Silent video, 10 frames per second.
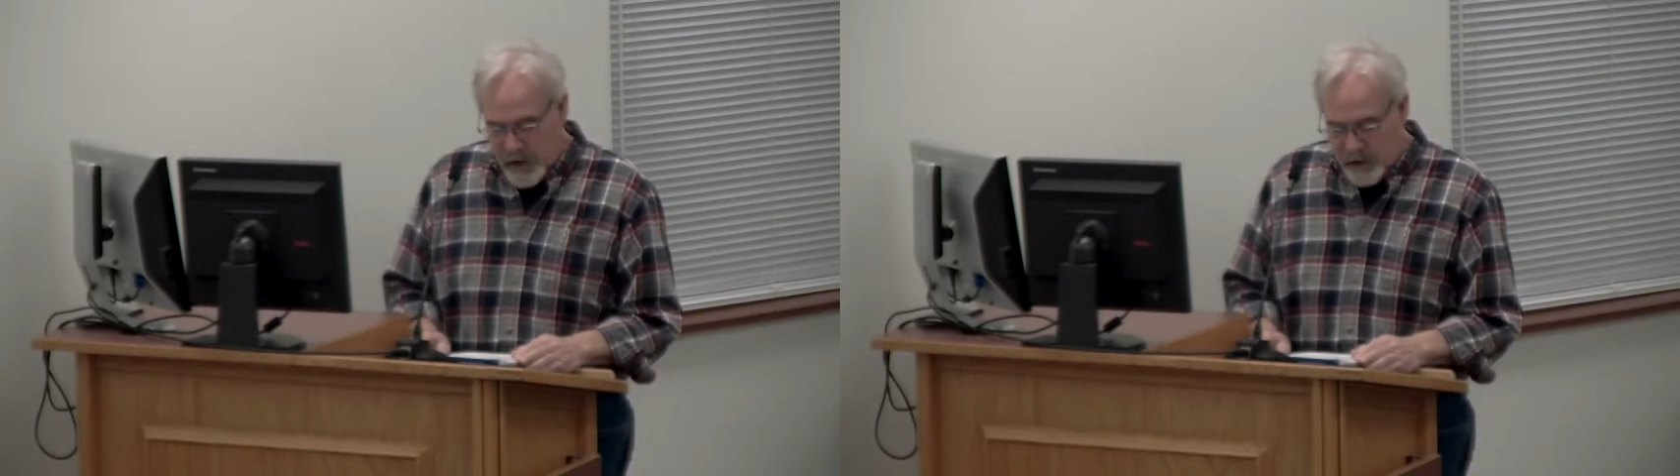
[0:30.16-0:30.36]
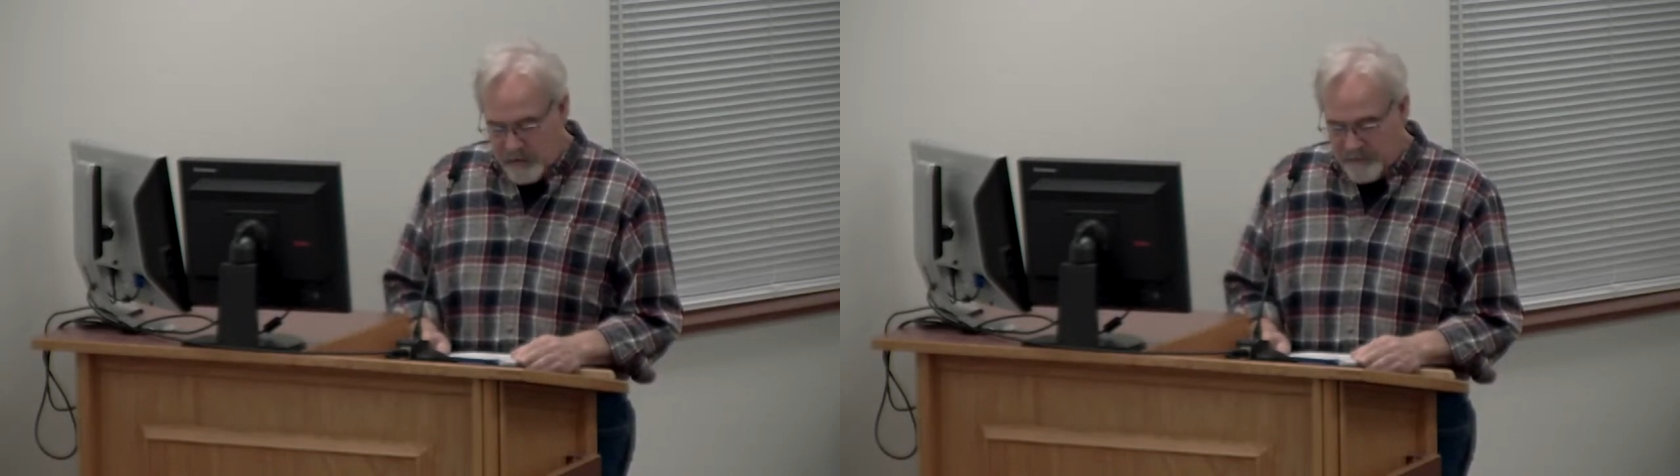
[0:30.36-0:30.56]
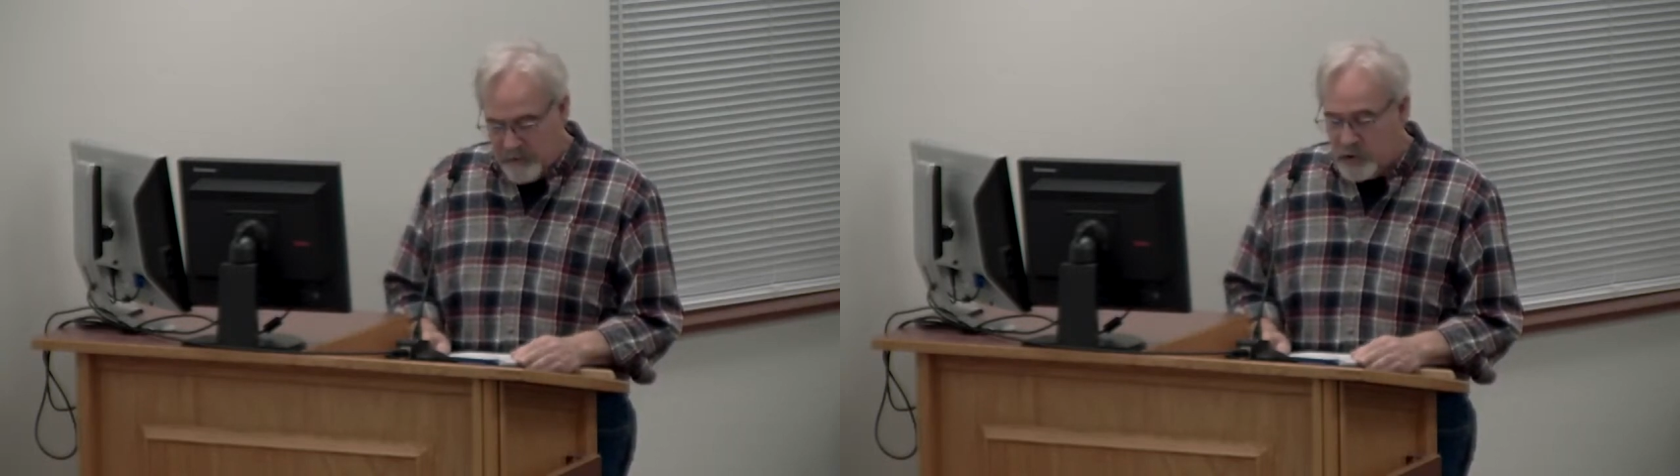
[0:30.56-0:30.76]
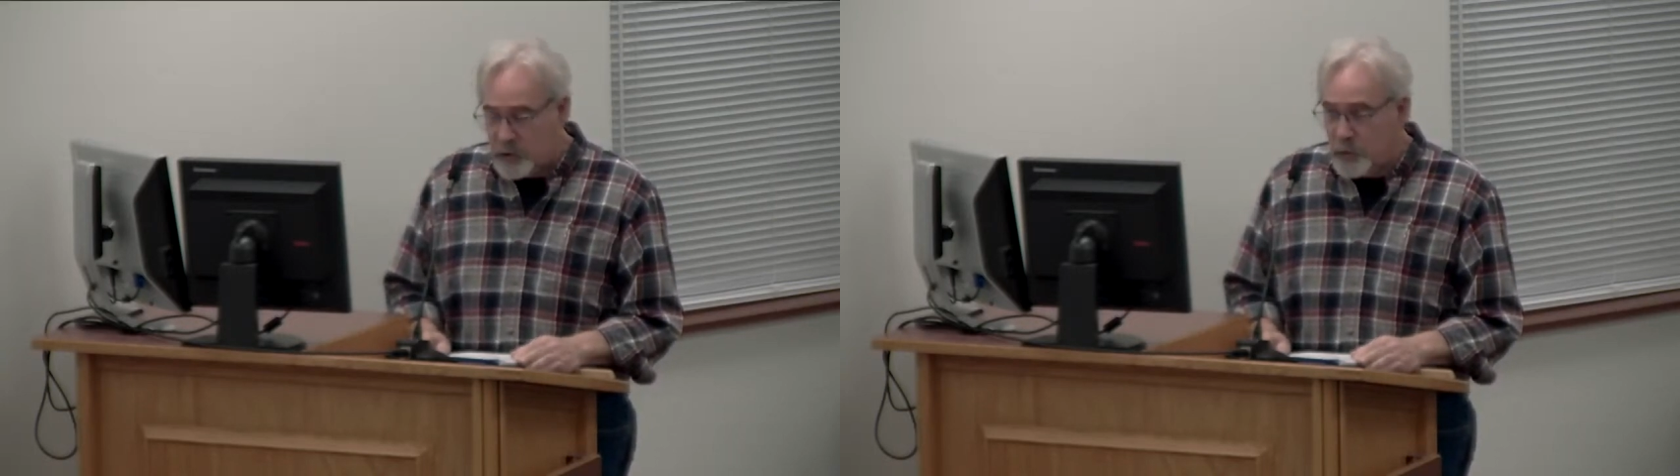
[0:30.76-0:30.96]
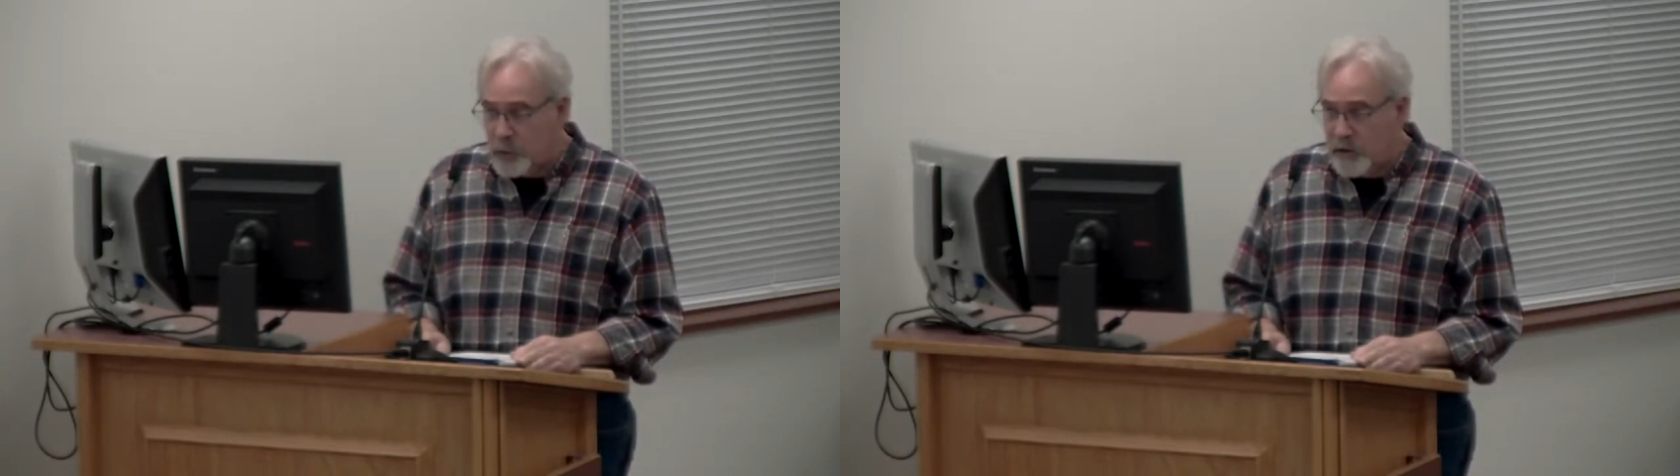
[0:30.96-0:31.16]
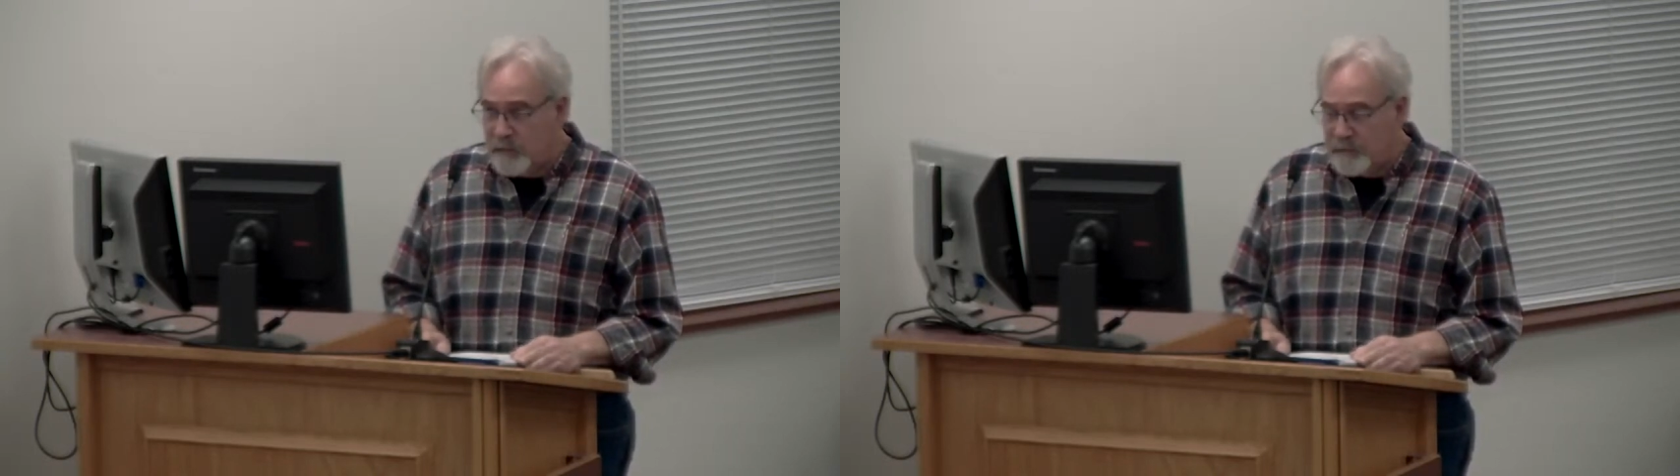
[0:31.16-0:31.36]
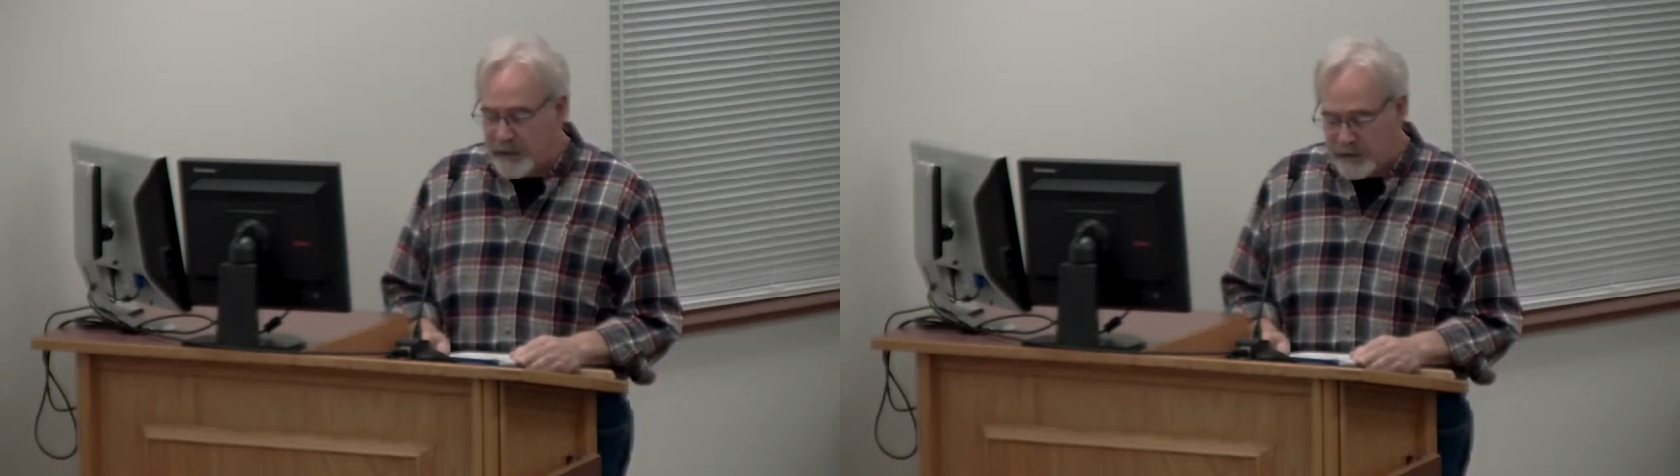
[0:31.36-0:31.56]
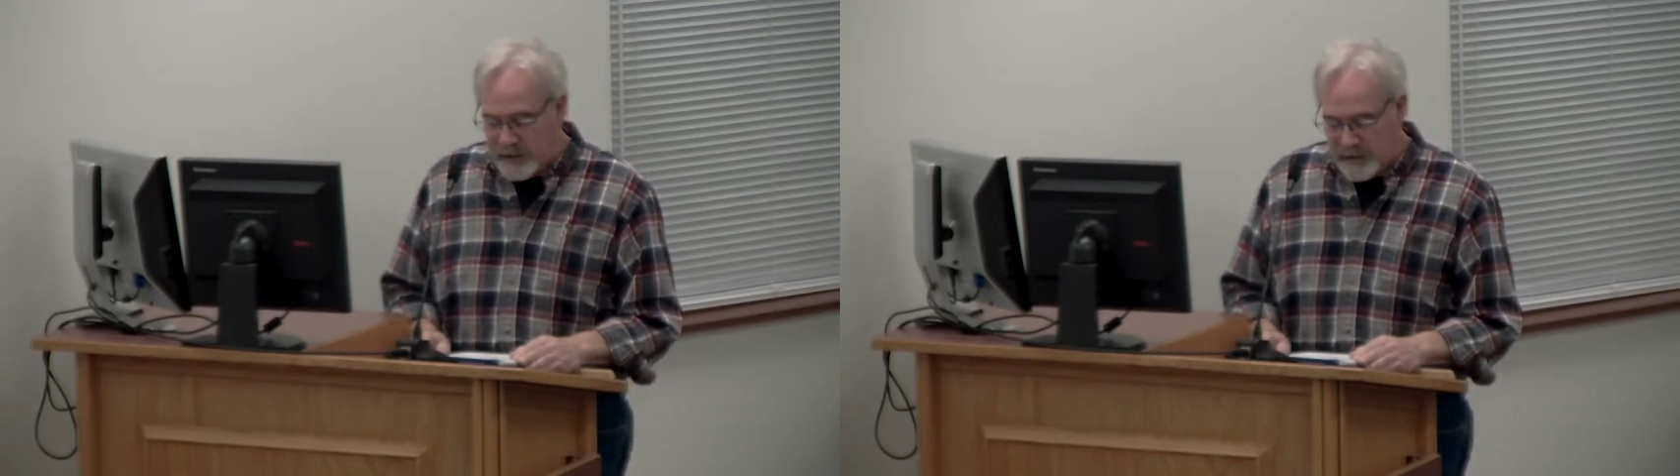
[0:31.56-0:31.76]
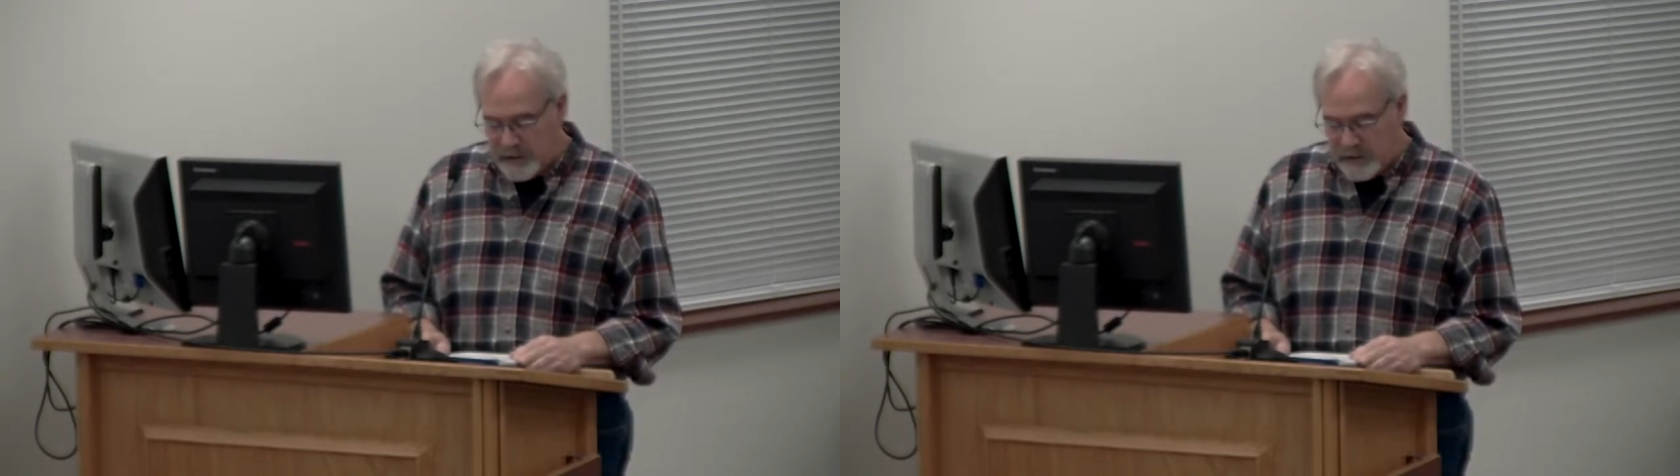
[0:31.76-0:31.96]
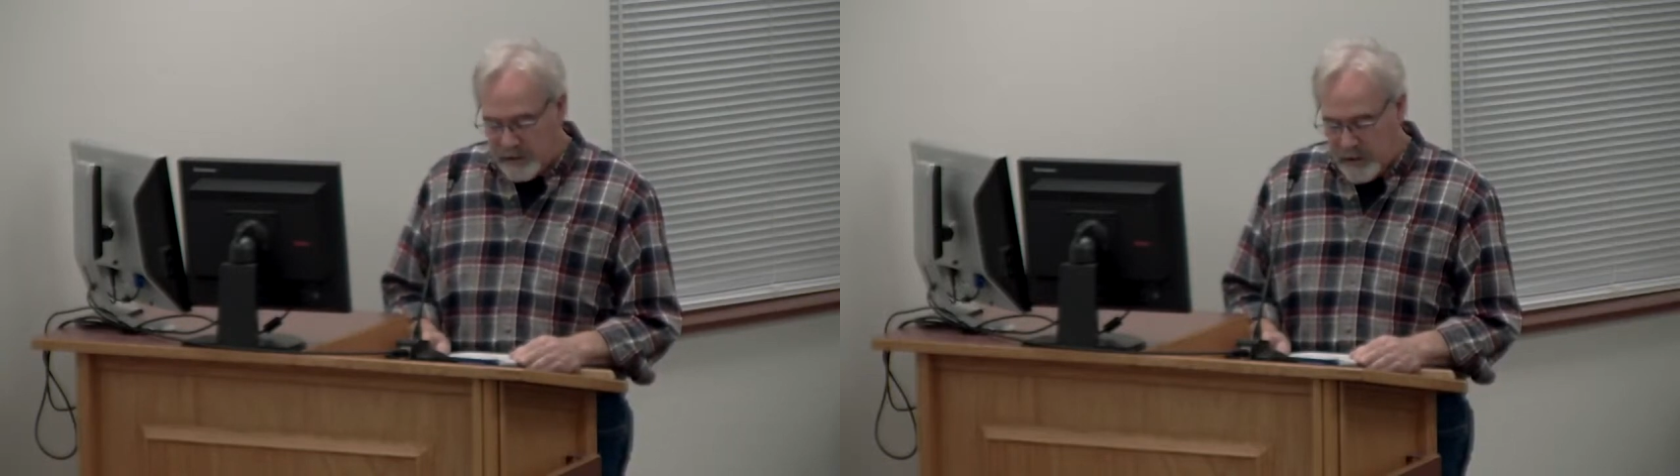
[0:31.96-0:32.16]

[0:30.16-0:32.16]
The first rule in business